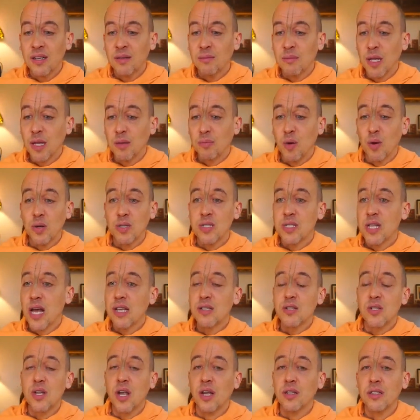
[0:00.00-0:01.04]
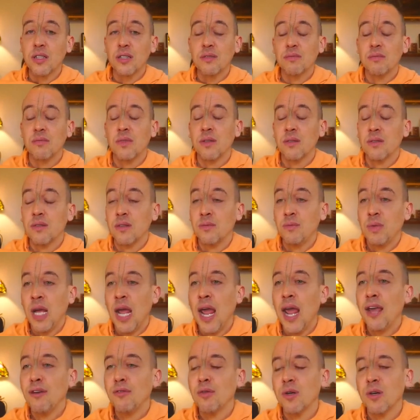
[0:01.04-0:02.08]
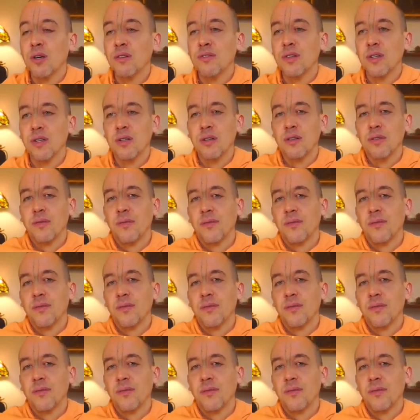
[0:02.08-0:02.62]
But the point is, that's not the behavior of a